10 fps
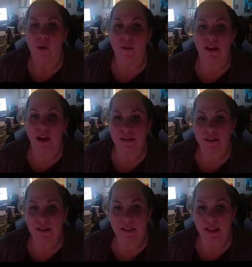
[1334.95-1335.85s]
We can
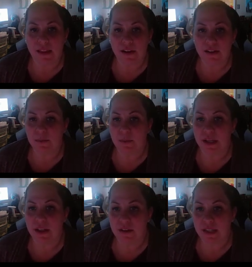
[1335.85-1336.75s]
also see that there's a
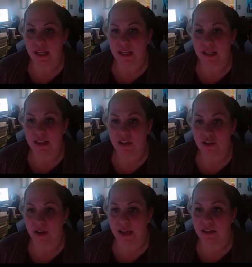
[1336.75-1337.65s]
percutaneous
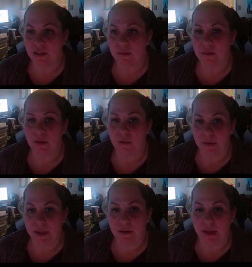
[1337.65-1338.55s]
transluminal
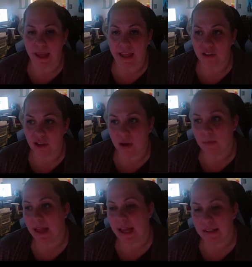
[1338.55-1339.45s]
renal
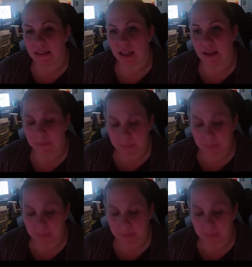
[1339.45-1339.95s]
angioplasty. And